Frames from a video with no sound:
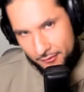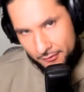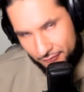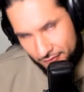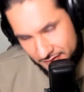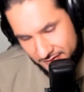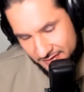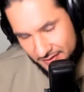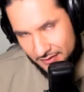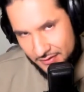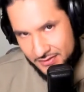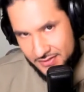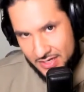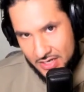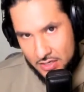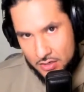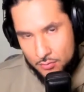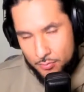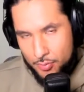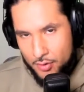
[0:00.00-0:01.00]
facilitate
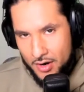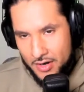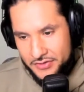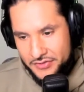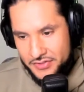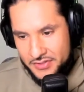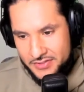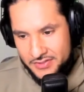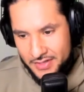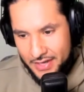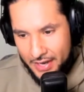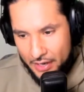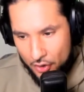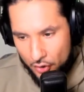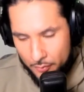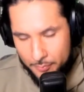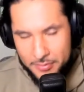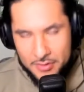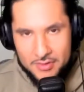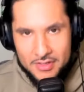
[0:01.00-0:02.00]
your process,
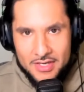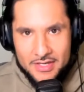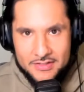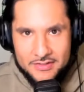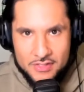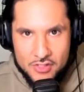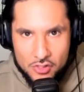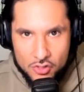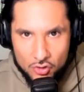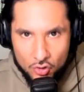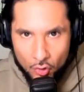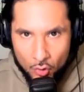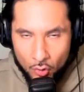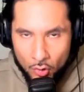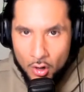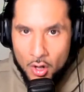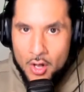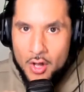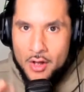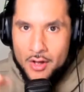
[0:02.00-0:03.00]
help you get to your goal
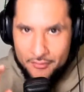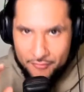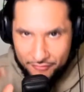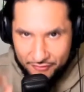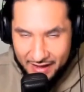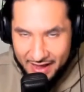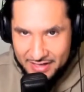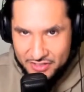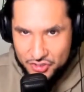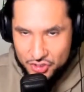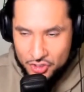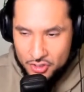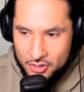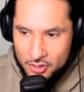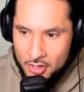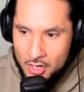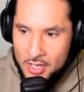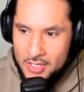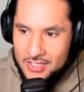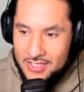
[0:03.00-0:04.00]

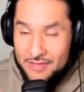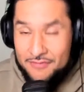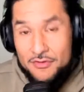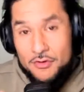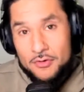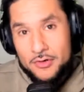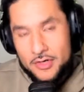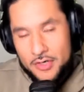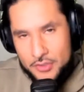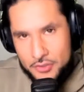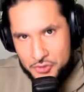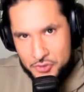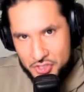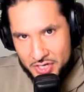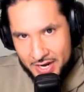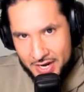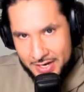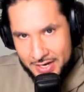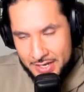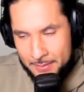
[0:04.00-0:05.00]
faster, give you an
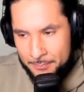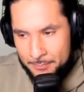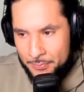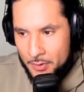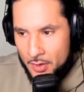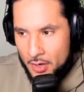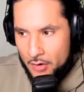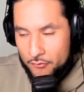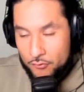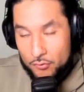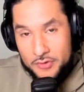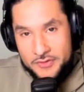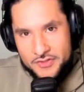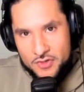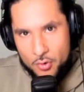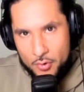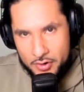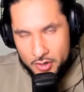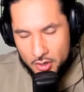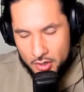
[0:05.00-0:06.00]
understanding of what's
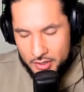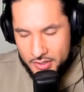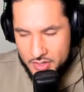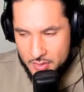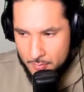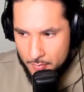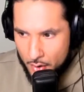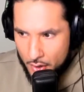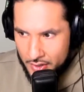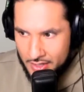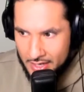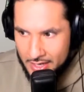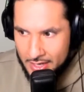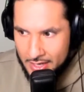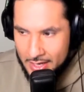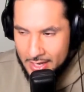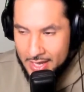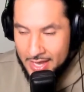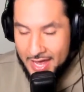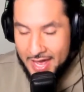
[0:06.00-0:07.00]
going on in the
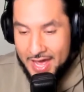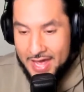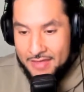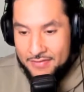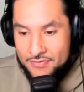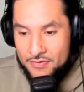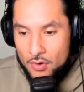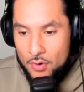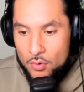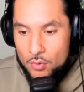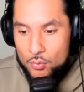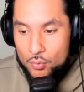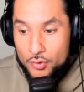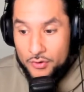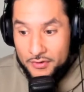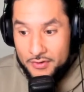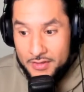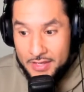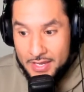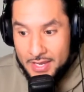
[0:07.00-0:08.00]
market and
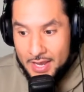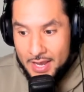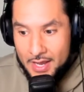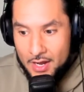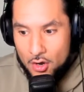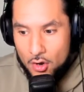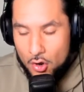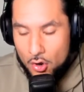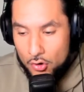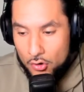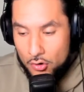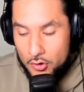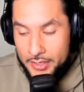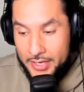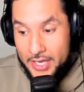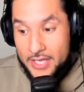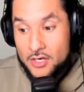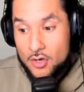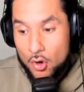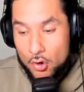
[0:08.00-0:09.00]
really all
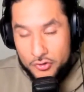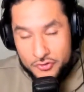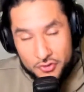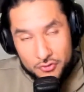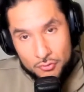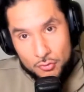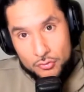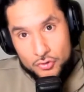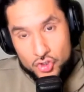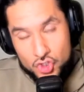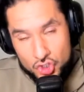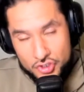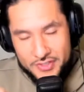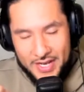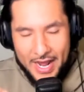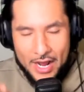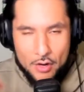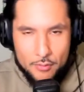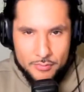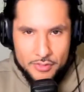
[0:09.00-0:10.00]
and also just
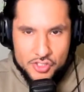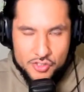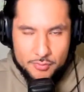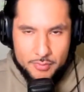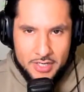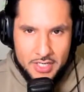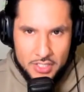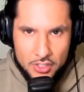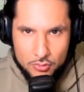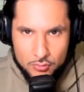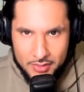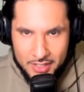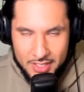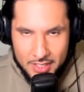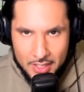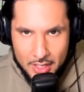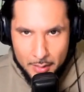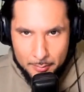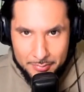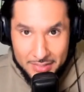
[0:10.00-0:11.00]
how much money you can
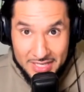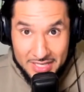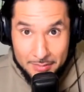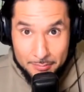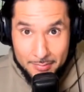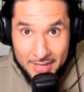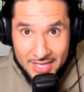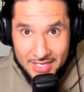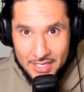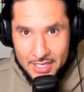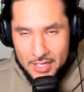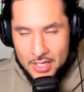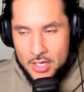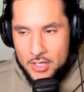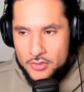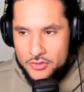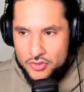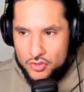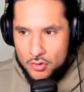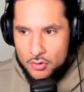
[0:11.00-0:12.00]
be making.
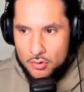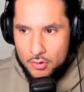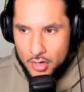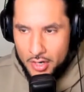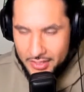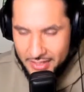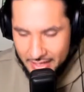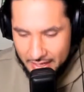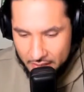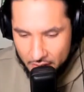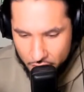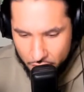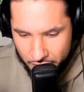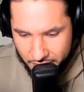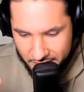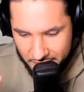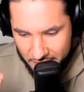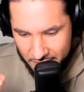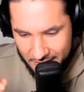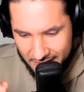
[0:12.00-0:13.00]
So again, go
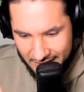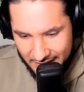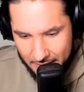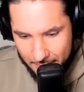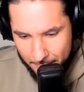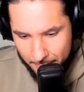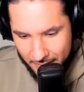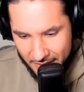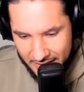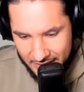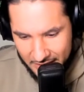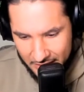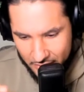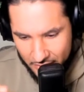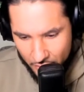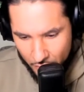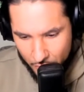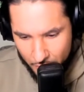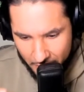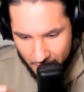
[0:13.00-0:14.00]
to
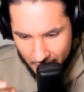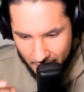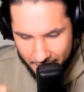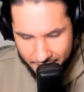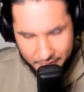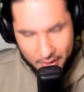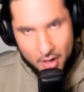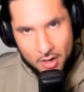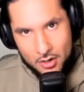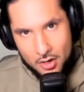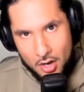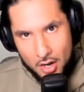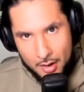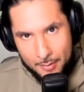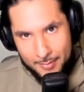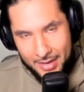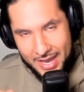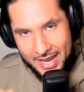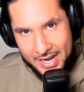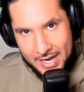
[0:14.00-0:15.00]

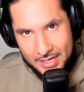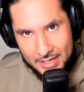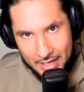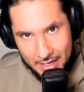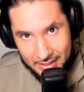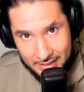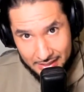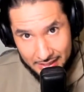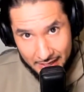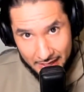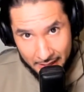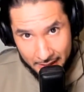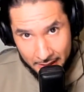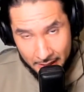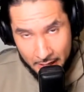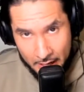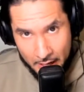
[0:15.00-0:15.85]
getmoneycoding.com and get